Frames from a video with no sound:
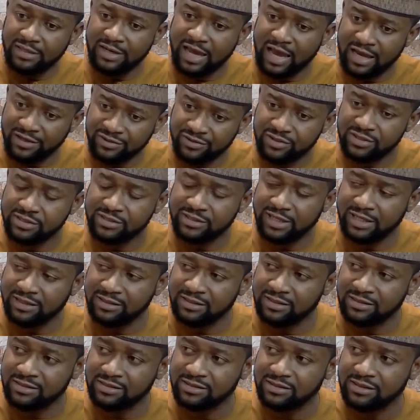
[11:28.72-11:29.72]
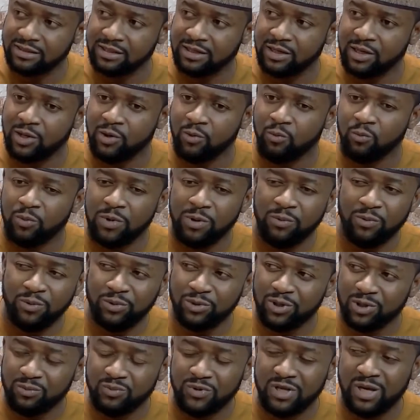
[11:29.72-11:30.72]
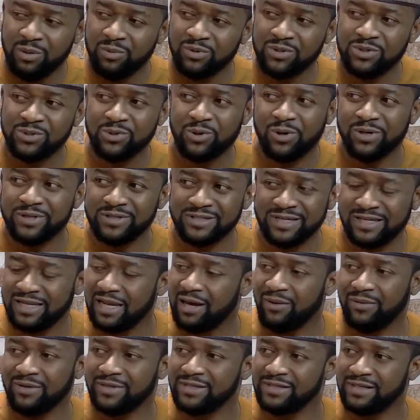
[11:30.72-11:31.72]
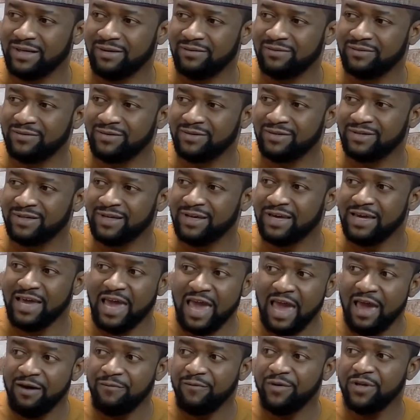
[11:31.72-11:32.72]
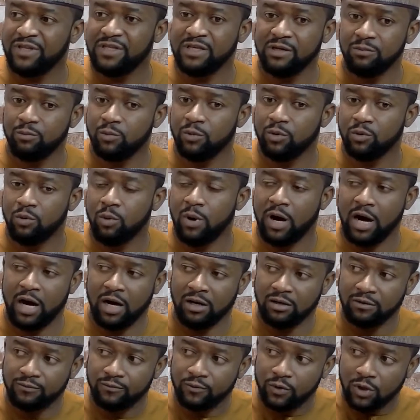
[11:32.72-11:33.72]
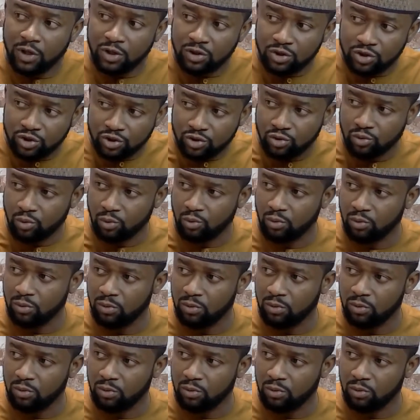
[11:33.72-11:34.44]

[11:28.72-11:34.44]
actions like this, we will not be able to contain ourselves. Okay. Everything will go out of control.